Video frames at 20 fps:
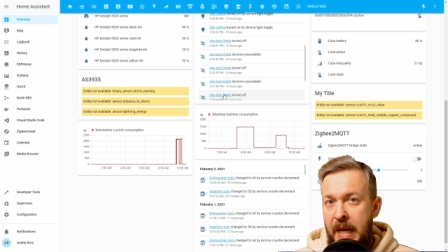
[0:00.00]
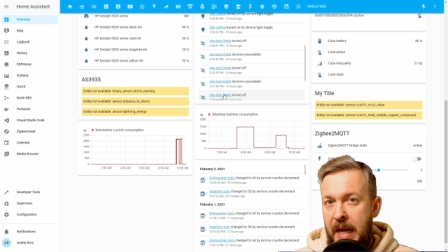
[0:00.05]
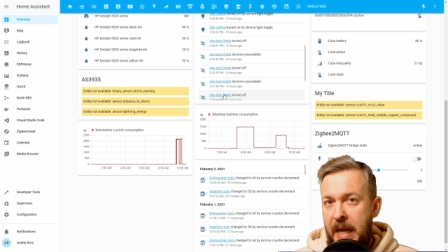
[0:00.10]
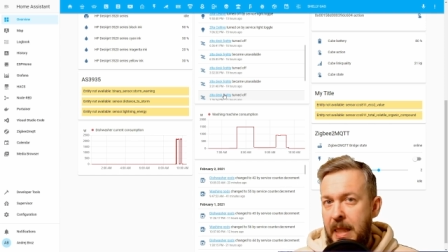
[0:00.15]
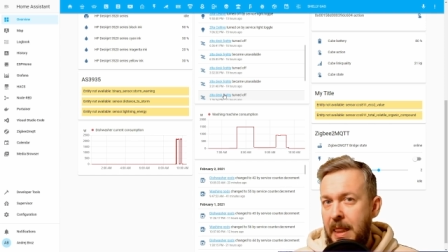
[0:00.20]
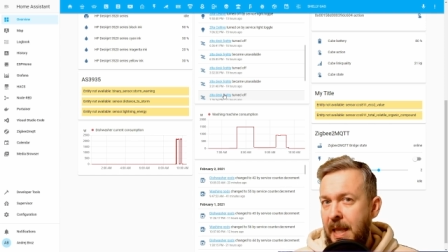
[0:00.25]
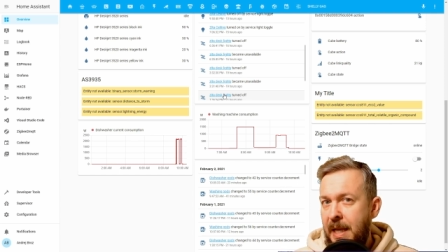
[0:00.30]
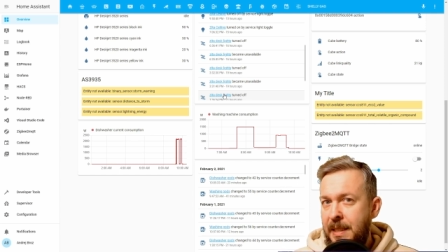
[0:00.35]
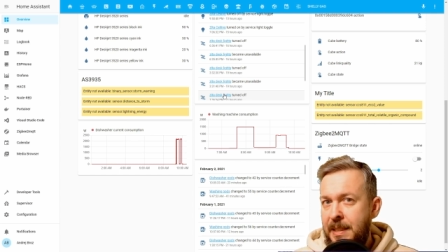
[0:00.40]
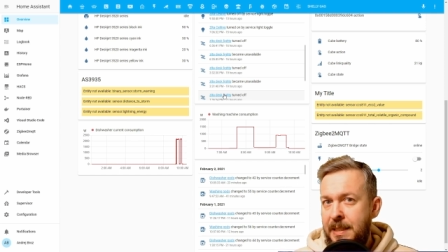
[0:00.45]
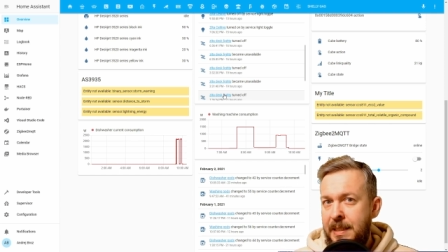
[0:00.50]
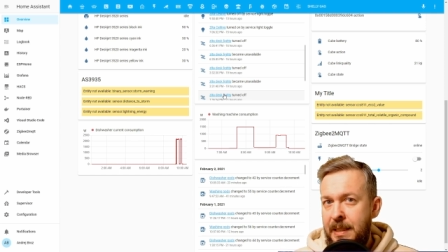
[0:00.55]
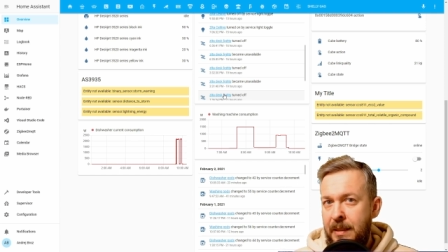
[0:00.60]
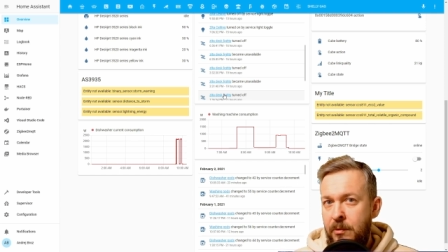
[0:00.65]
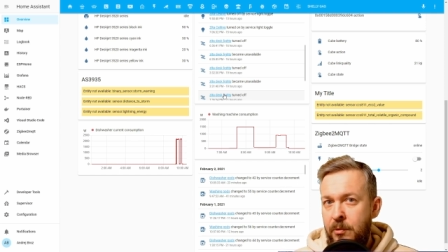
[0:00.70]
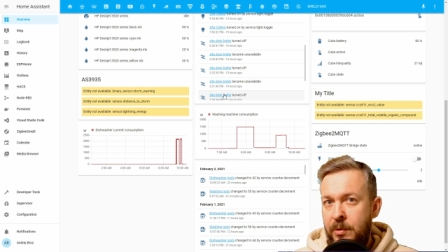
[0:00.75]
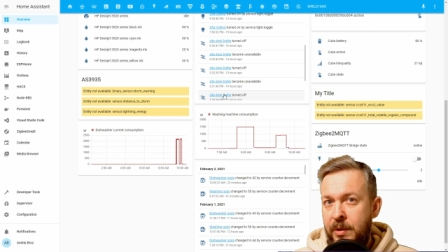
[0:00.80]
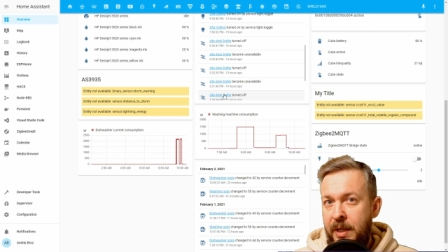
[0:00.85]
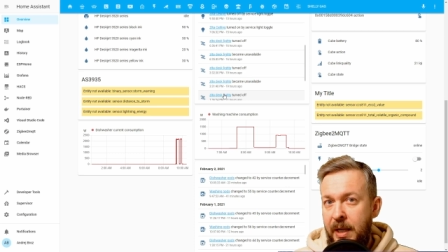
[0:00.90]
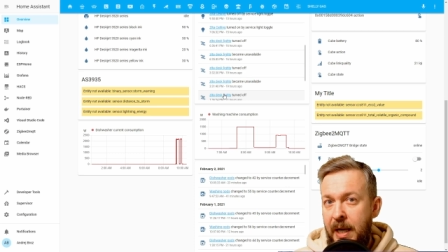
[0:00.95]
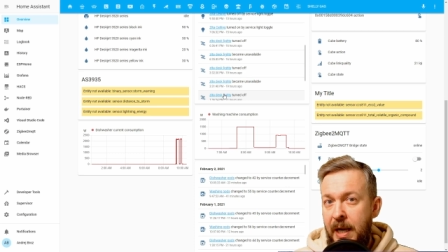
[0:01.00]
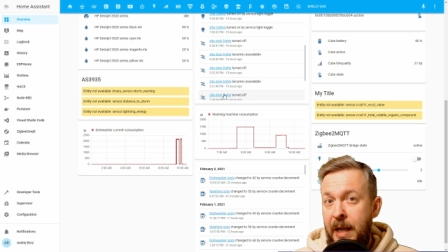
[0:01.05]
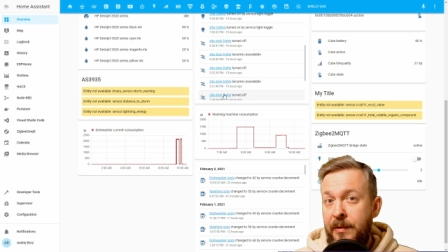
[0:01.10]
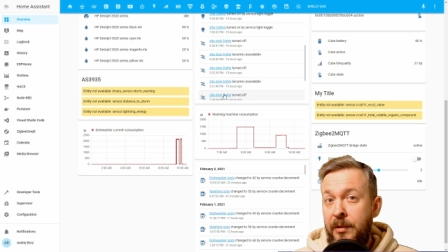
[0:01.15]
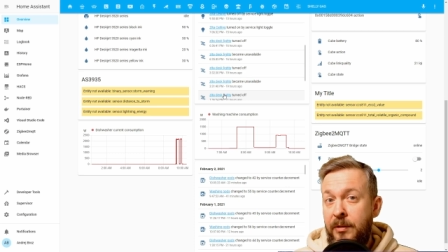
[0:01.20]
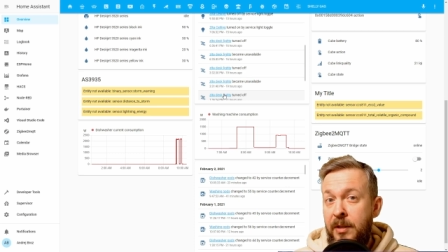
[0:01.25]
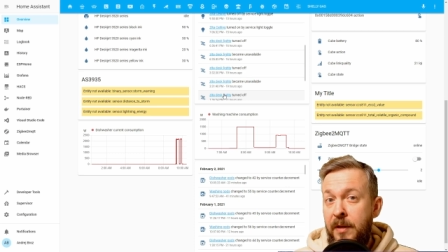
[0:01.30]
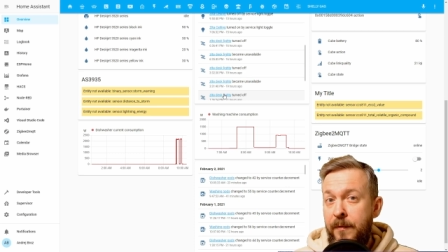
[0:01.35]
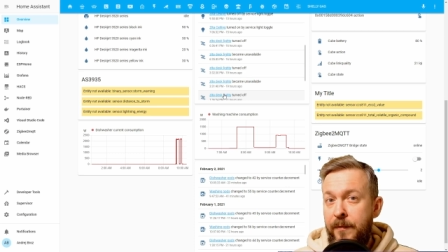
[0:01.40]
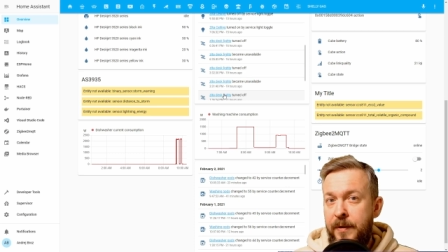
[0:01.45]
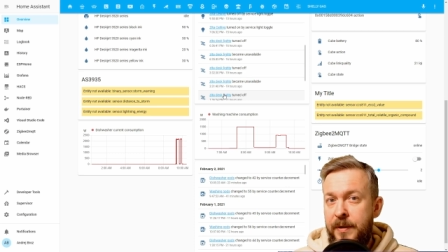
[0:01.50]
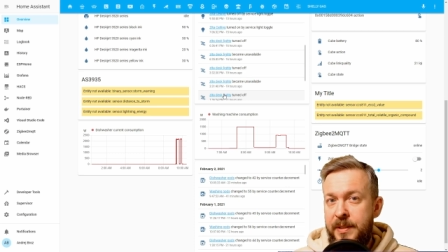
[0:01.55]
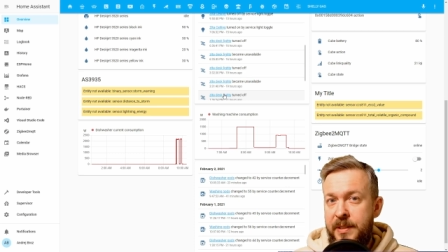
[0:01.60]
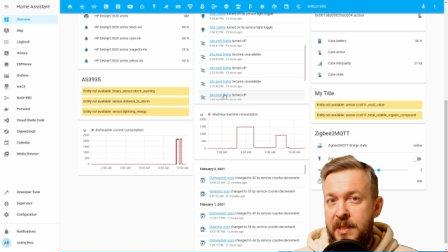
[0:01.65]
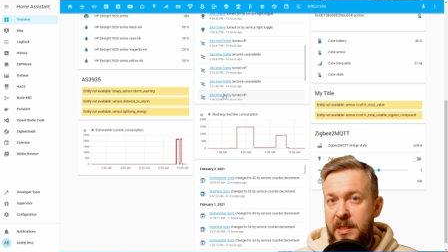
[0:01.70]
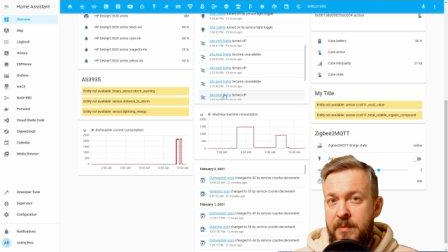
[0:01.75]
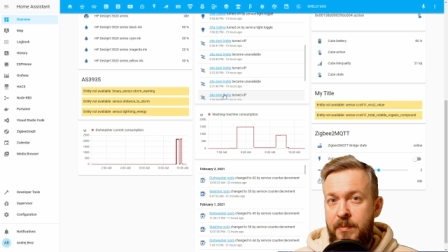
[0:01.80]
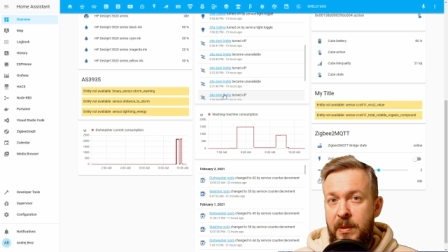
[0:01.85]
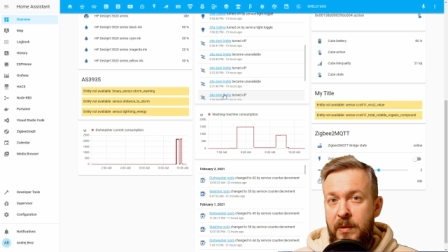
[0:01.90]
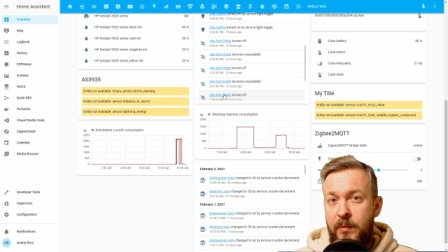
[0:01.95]
And let's look at the
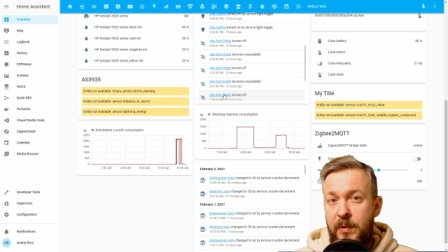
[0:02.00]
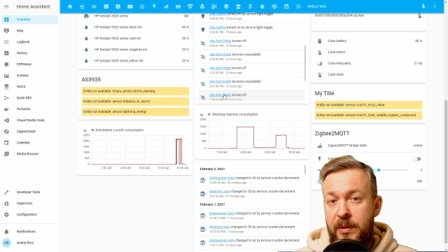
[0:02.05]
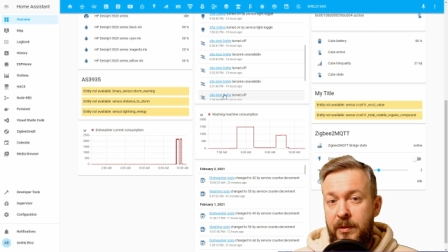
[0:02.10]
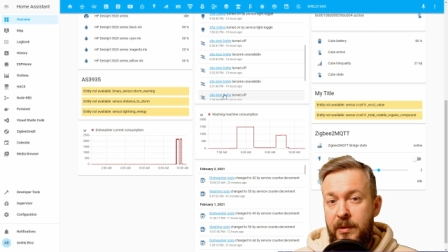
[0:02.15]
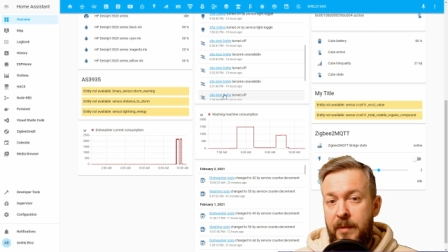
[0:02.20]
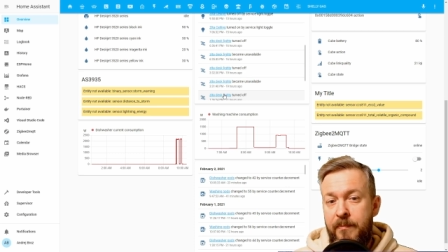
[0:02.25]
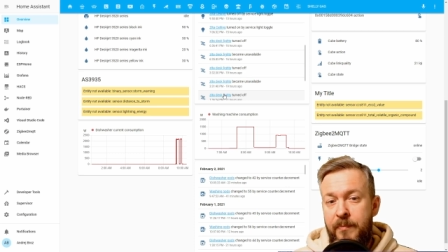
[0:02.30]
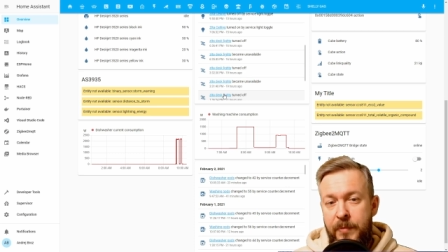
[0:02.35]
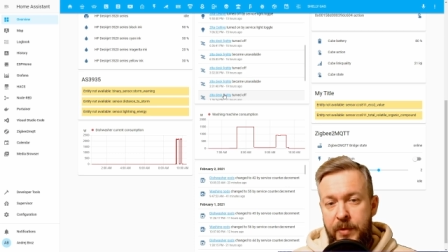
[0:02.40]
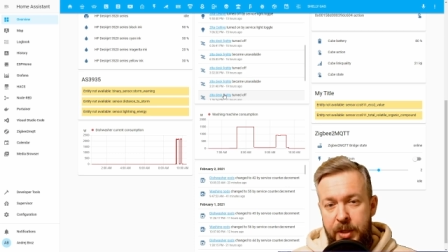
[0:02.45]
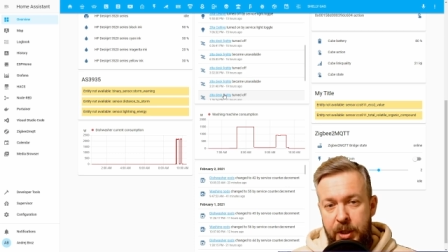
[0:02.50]
differences between the